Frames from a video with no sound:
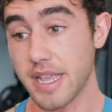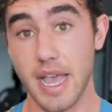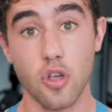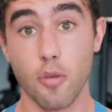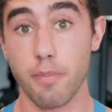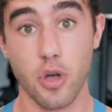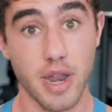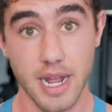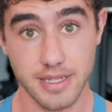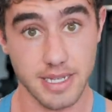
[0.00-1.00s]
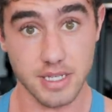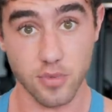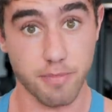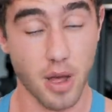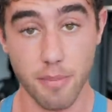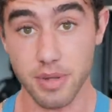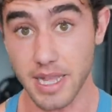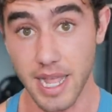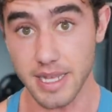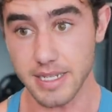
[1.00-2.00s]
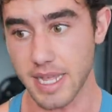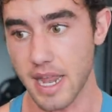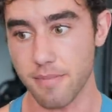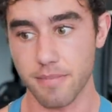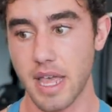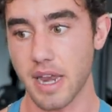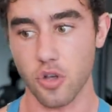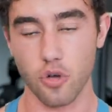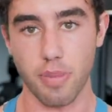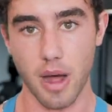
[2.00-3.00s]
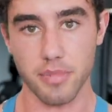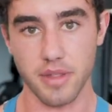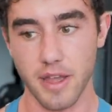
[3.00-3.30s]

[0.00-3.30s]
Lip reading: Get your burnout sets with pump at the end, get a good pump in